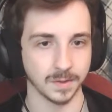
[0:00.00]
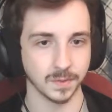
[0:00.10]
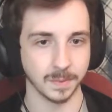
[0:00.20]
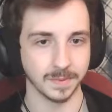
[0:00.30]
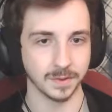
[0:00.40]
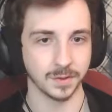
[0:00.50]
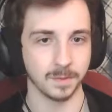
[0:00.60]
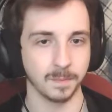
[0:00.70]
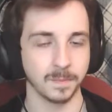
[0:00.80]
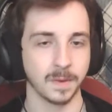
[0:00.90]

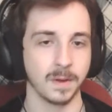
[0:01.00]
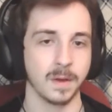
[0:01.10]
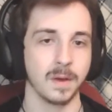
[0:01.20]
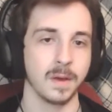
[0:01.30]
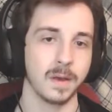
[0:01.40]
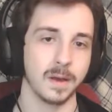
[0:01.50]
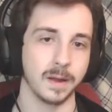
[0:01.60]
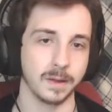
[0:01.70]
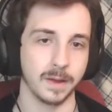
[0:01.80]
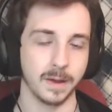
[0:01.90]
reposition.
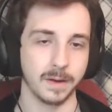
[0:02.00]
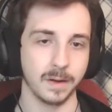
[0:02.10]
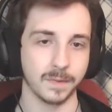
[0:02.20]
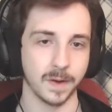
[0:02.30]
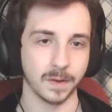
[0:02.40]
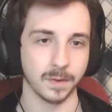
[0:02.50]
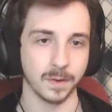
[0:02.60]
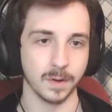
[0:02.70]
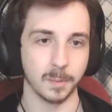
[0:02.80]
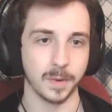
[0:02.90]
And then if I
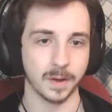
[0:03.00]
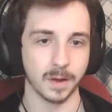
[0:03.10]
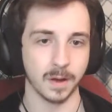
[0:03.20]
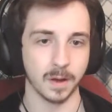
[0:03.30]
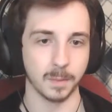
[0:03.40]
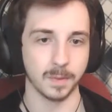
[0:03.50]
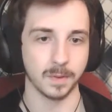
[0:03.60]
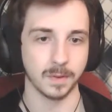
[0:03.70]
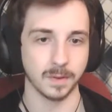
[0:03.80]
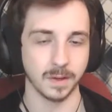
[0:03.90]
could pick up
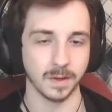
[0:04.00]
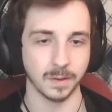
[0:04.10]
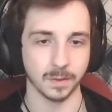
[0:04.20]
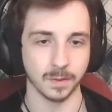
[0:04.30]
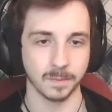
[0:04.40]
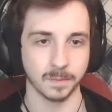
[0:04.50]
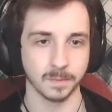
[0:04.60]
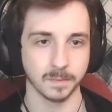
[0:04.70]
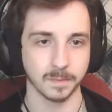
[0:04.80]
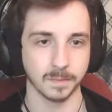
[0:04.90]
the healer,
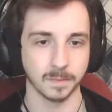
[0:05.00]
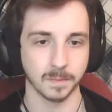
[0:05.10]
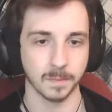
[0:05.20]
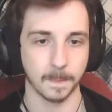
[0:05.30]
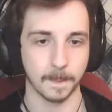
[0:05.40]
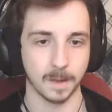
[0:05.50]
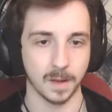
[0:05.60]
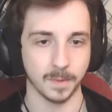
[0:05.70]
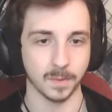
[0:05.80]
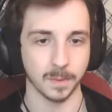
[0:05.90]

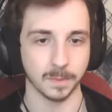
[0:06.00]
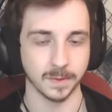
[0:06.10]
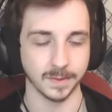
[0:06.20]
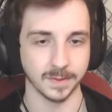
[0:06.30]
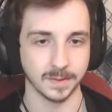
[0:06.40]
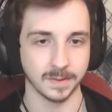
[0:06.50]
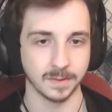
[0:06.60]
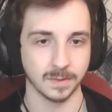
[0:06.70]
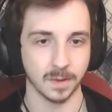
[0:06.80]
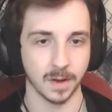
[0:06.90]
I'd be quite
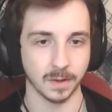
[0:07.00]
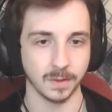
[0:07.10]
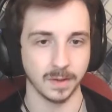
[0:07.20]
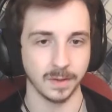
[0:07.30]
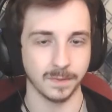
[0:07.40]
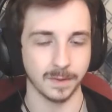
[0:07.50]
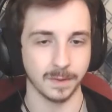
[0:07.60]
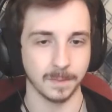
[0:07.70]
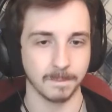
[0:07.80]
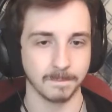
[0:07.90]
pleased. I could
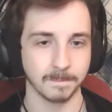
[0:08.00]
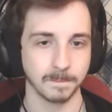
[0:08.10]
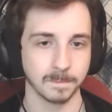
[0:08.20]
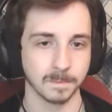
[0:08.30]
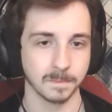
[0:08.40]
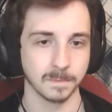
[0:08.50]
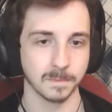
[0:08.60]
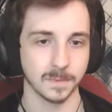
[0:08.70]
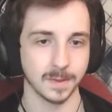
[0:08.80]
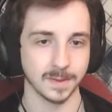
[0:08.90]
even...
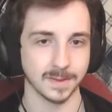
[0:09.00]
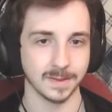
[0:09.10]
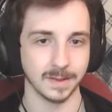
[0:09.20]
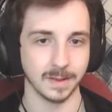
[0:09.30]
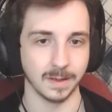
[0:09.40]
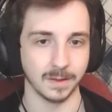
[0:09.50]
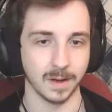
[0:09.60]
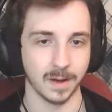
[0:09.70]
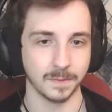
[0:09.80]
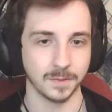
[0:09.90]
Let's see.
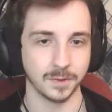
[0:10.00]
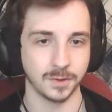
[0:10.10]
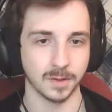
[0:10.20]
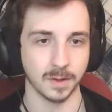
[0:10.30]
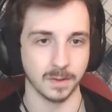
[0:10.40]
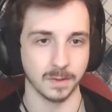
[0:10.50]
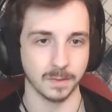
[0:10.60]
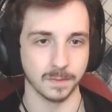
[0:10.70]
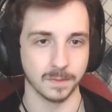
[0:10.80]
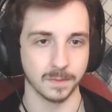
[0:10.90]
I have
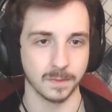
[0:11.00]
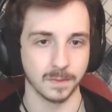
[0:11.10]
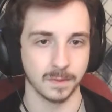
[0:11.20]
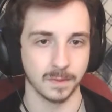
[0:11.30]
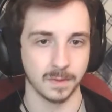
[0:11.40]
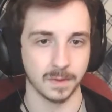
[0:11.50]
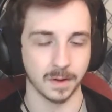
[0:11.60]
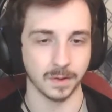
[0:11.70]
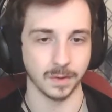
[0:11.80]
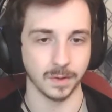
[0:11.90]
Shove that
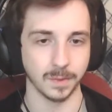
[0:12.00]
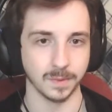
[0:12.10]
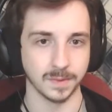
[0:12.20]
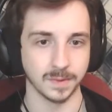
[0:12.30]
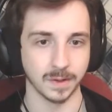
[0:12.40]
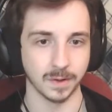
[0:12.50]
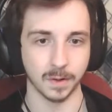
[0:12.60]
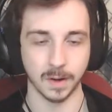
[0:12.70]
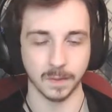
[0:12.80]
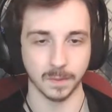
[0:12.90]
I could use to get
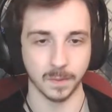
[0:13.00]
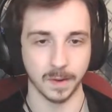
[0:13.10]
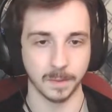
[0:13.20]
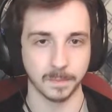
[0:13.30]
her out of the way.